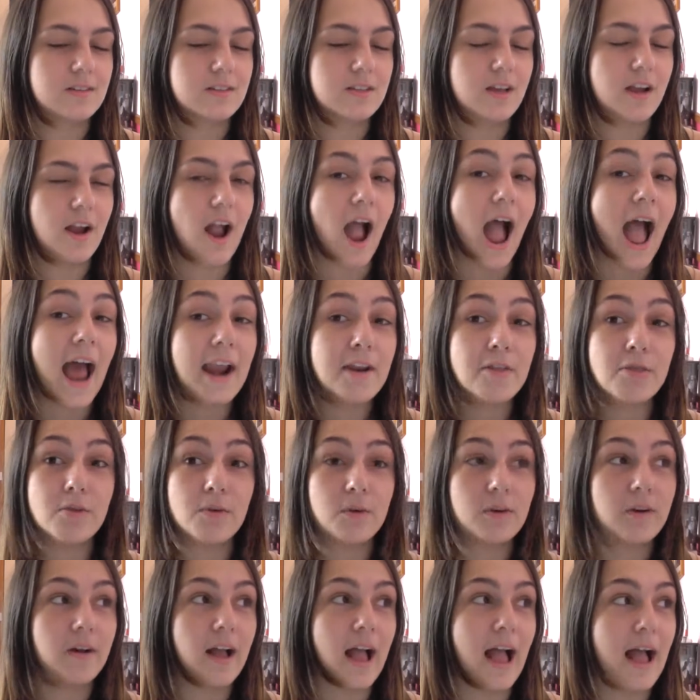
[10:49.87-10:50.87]
So I had a
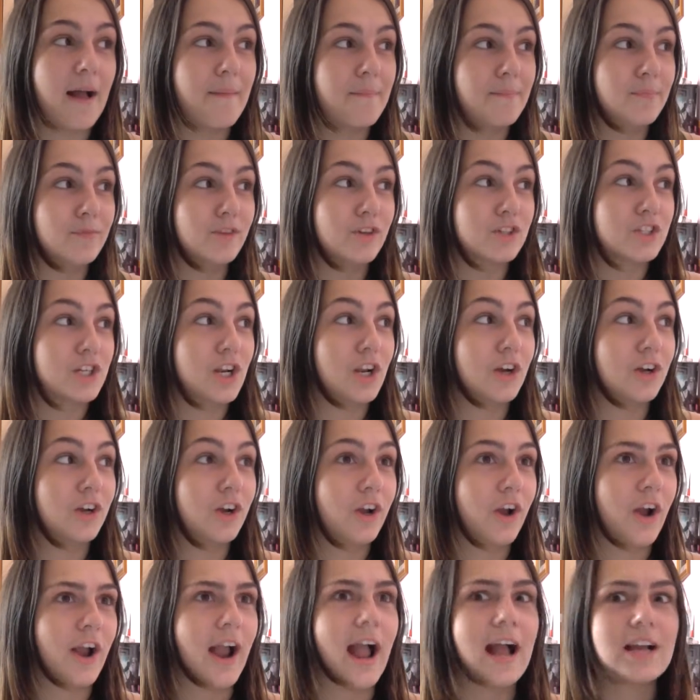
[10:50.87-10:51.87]
thought um, not too long
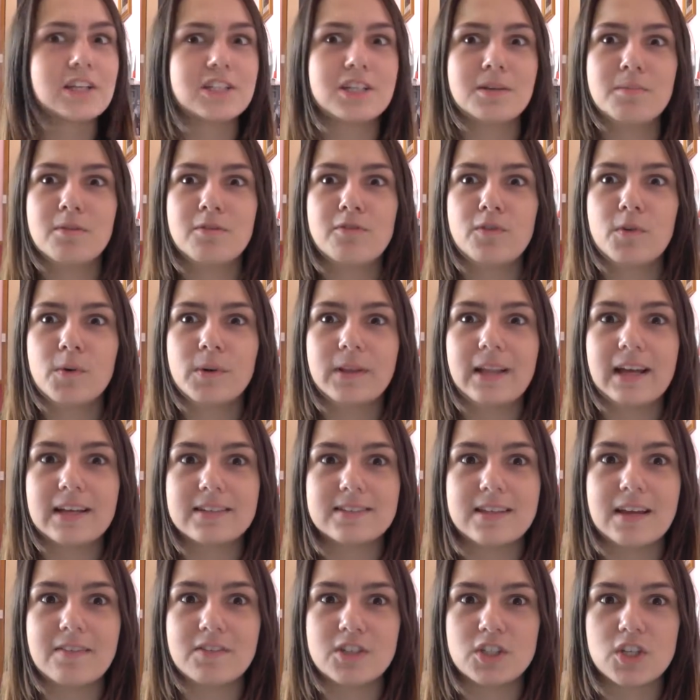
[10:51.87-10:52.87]
ago, actually, before
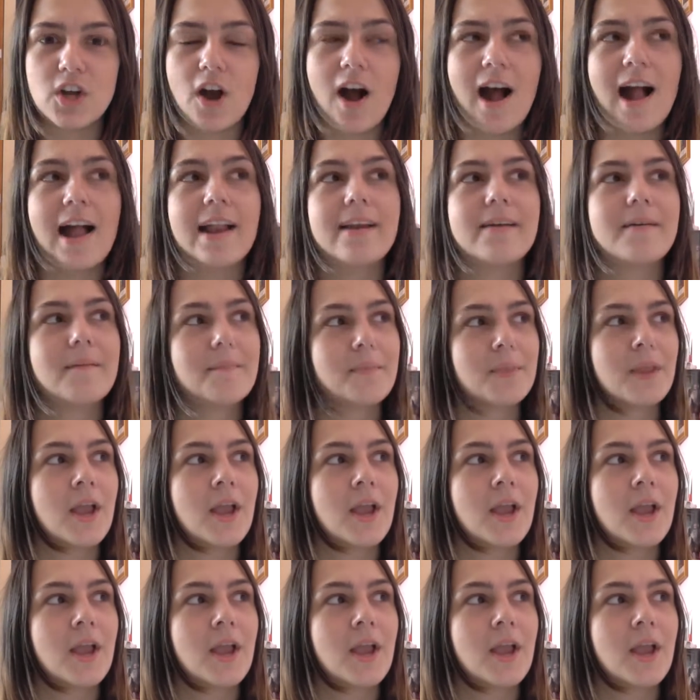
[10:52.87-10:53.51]
Lexa even died,